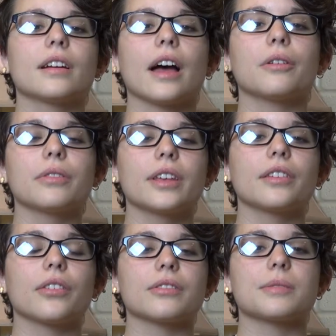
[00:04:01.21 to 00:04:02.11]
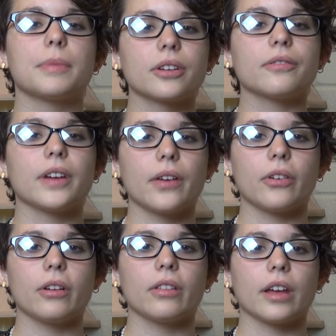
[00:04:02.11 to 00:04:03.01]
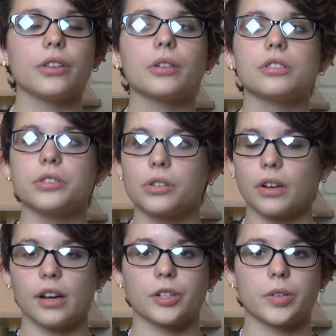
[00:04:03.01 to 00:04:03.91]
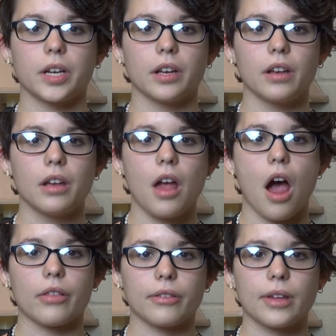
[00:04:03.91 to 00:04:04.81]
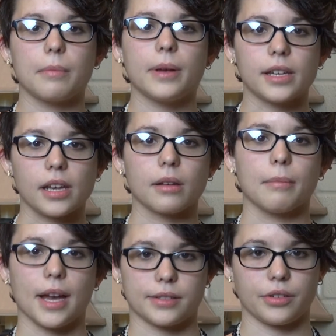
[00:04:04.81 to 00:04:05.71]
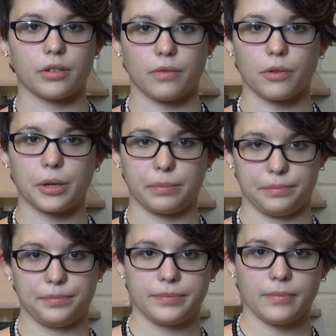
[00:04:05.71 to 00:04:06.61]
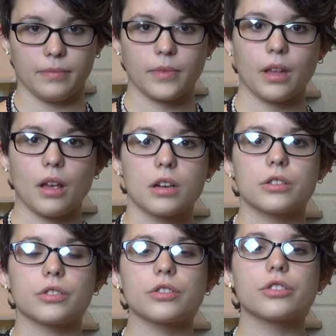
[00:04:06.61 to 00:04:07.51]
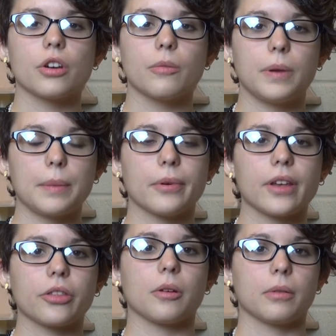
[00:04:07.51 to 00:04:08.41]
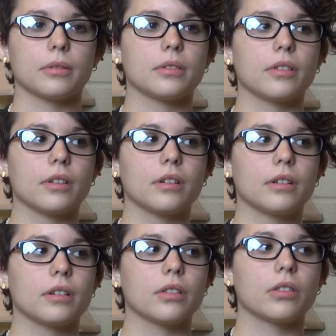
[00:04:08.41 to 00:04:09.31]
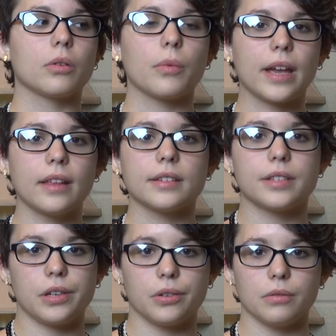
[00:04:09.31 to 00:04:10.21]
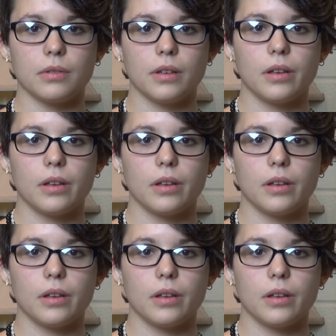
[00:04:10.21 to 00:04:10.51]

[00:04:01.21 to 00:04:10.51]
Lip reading: I don't think there's a bigger favor that you can do your country other than being an ambassador for it. To show people that the way they see you,